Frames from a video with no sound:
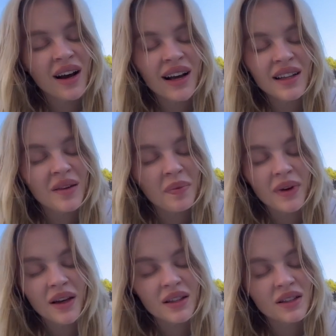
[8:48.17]

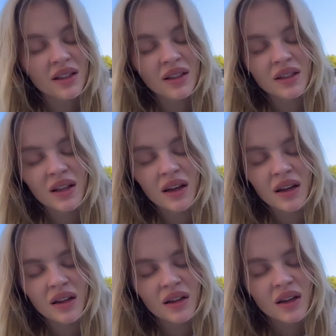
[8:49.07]
apologizing to Isabel and
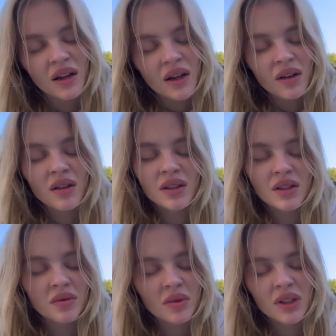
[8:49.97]
to those who felt
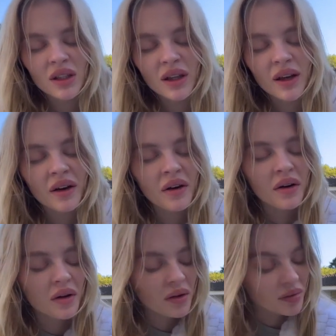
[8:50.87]
offended by the
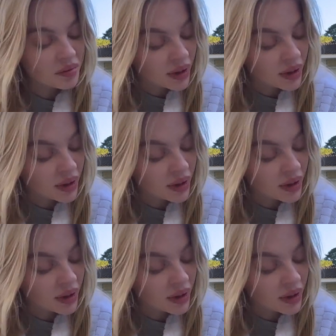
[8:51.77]
case.